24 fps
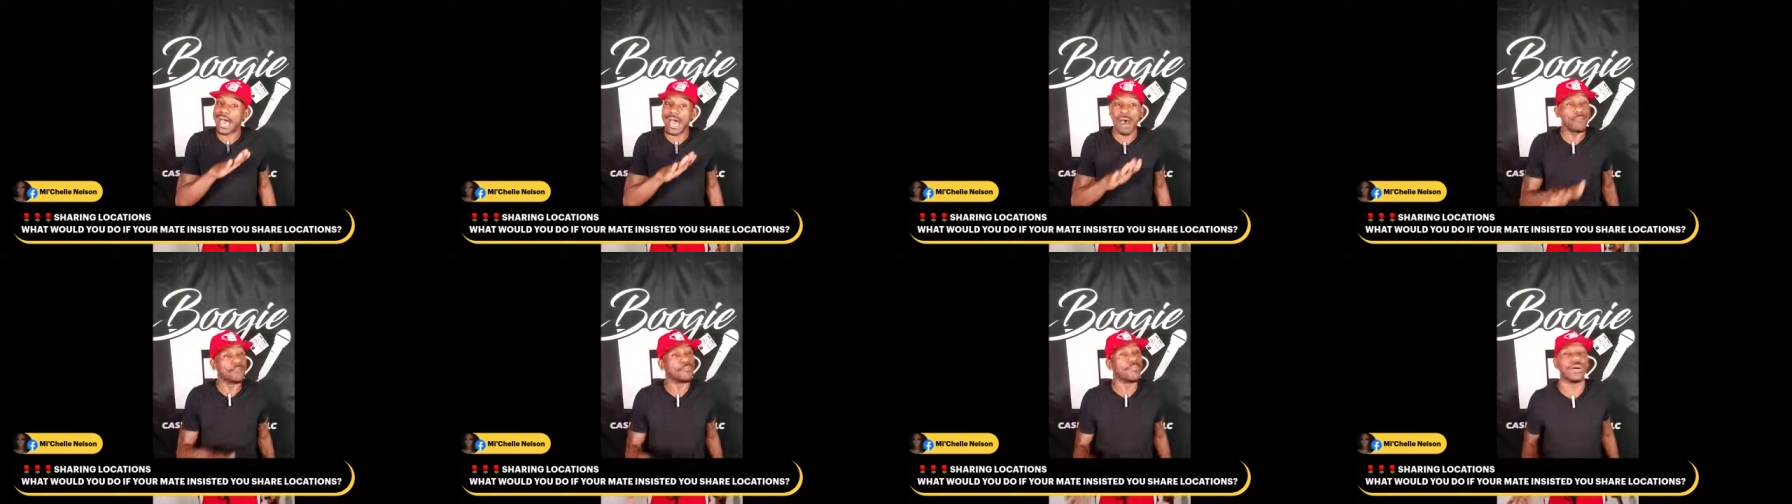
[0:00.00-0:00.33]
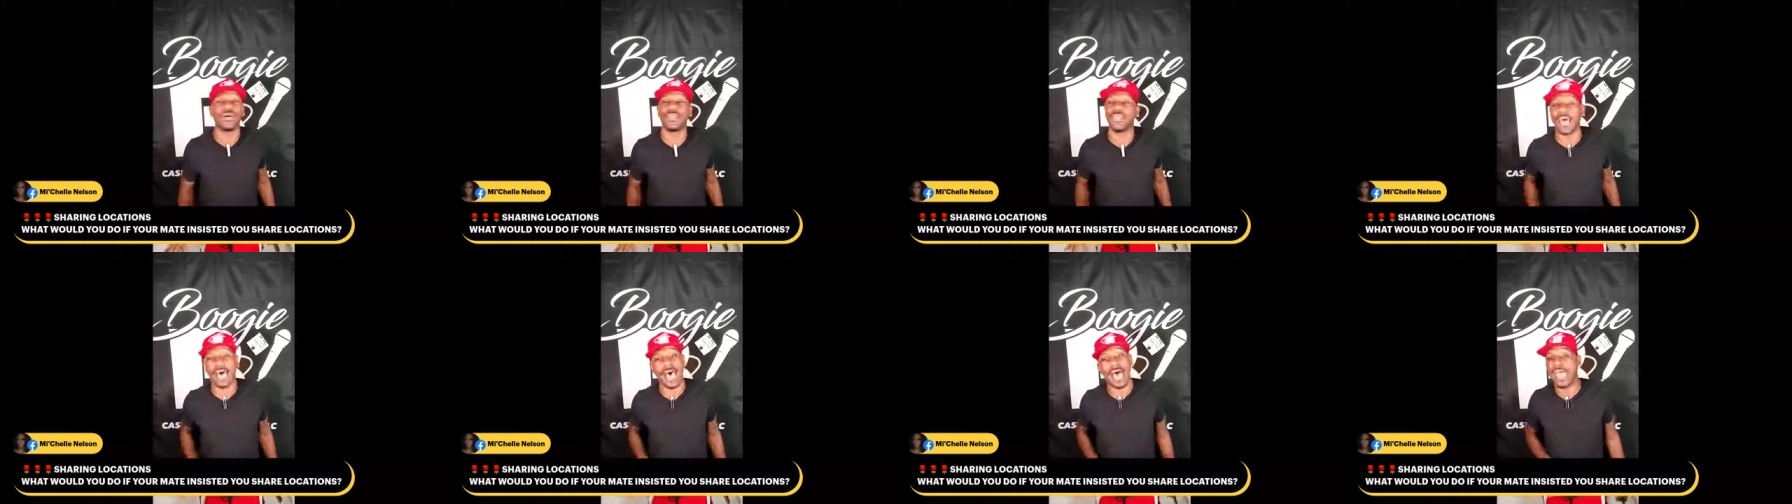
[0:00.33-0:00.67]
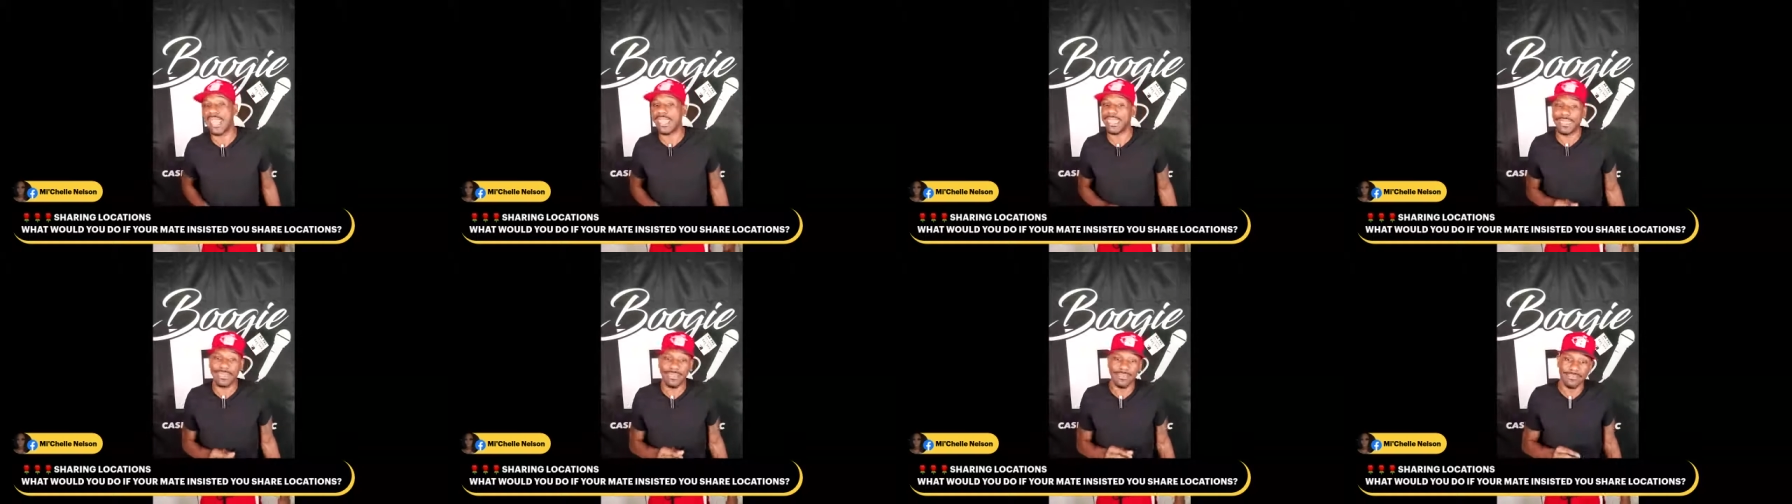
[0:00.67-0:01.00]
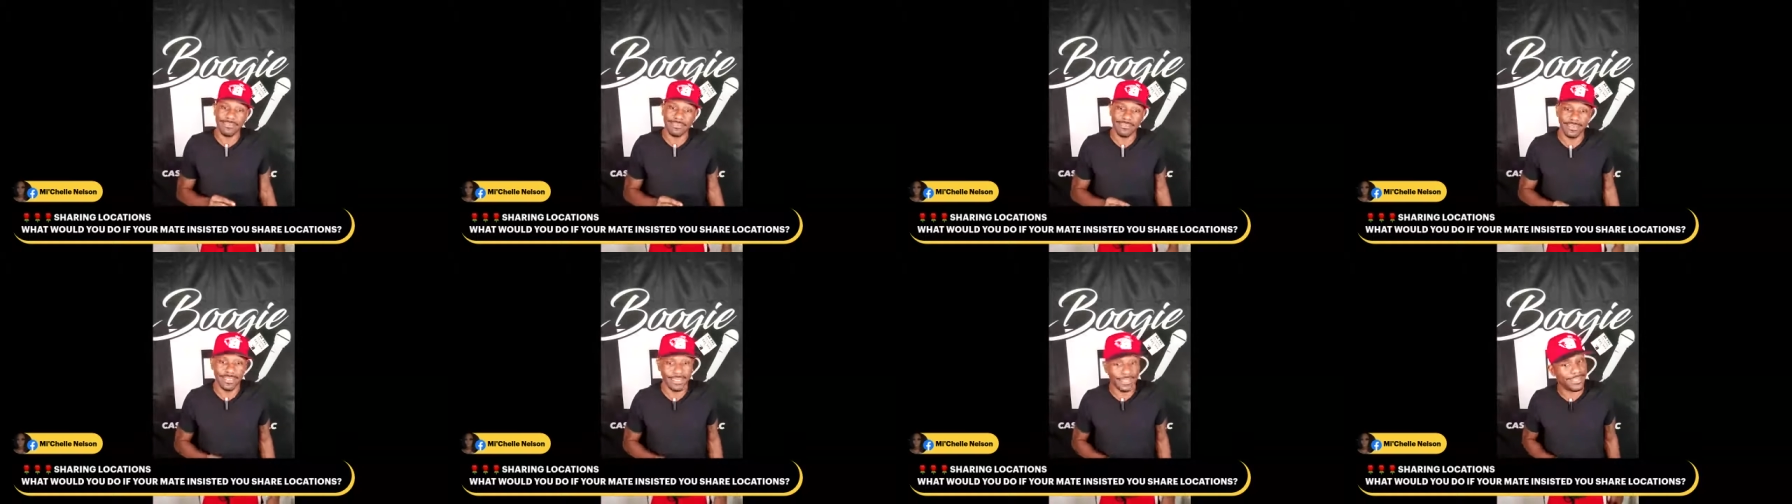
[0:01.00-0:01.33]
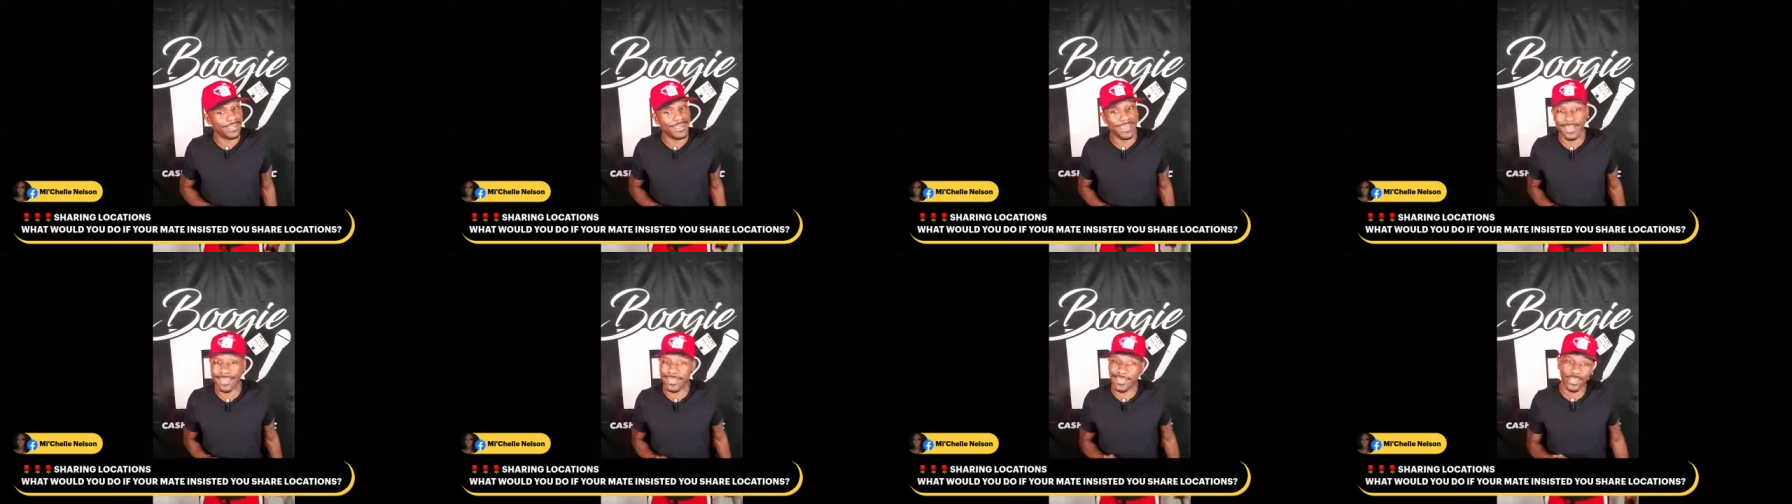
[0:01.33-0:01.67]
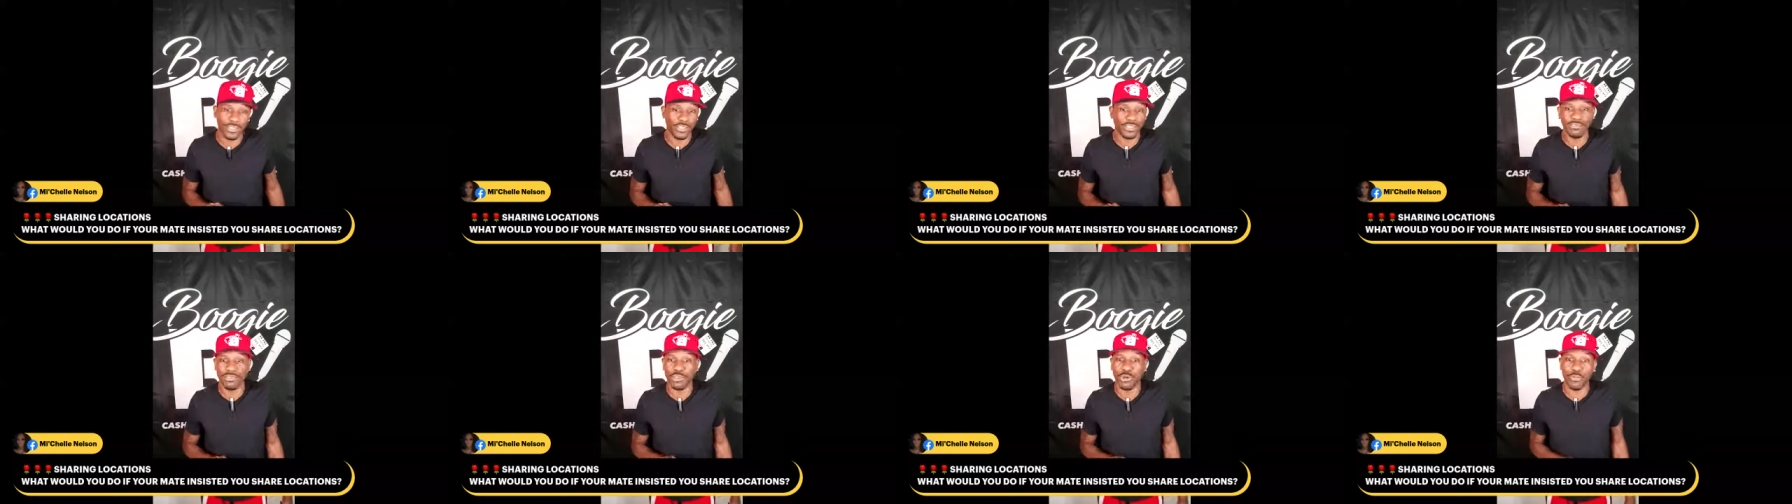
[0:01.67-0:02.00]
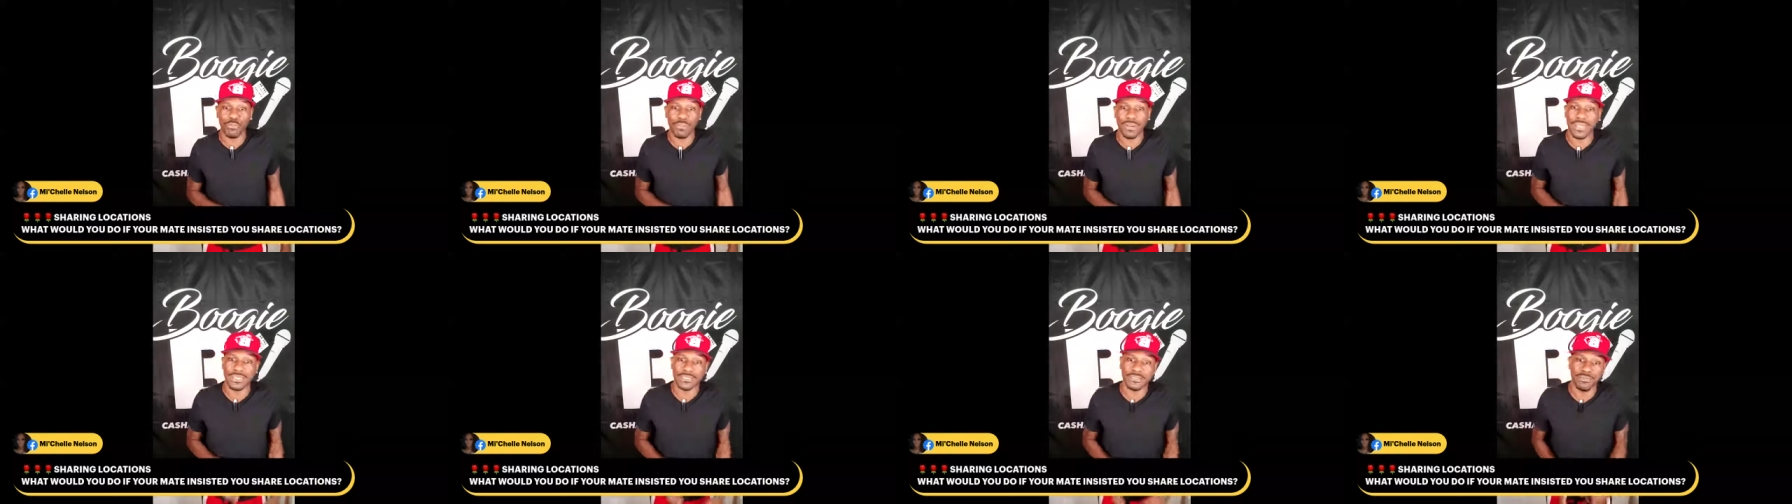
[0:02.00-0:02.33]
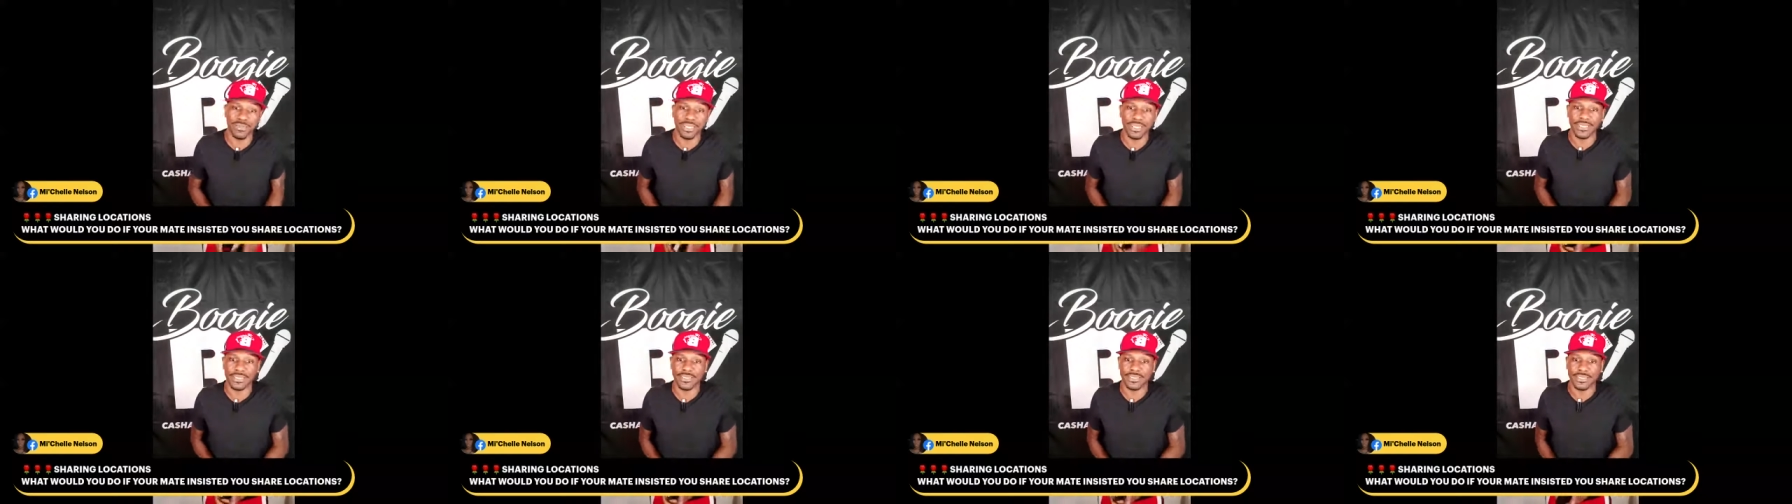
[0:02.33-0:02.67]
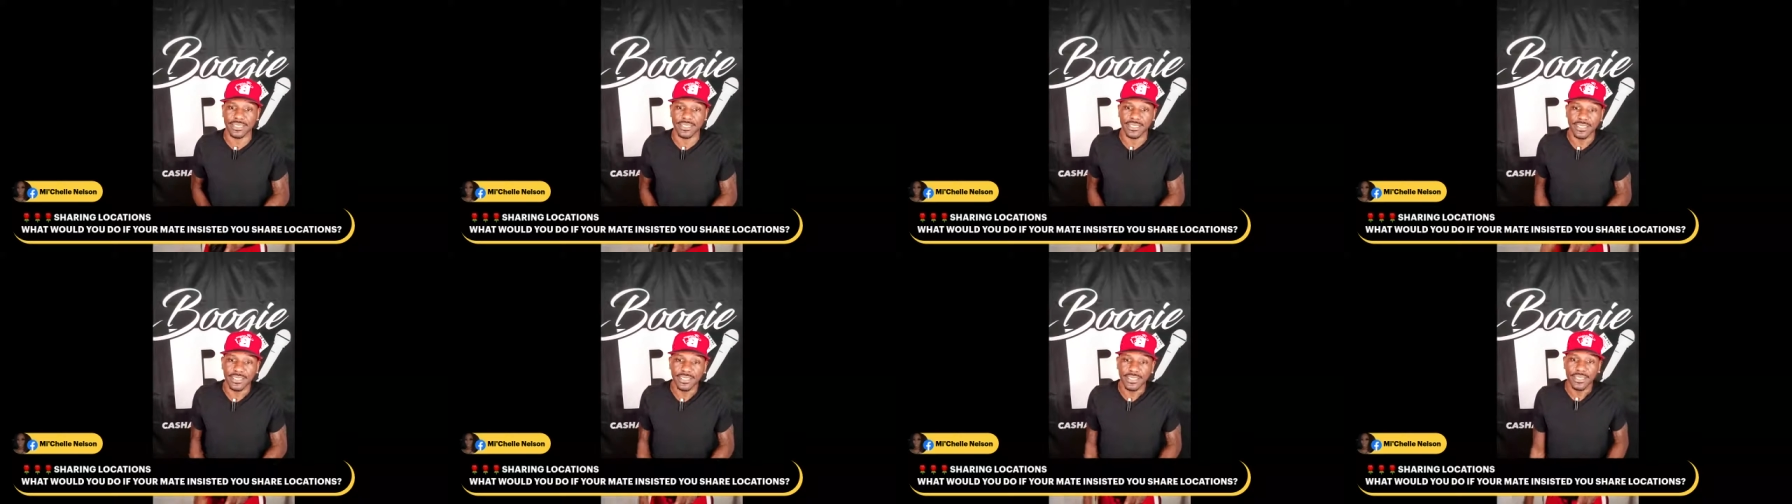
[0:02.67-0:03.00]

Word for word: I, but I ain't. It ain't no, no possibility.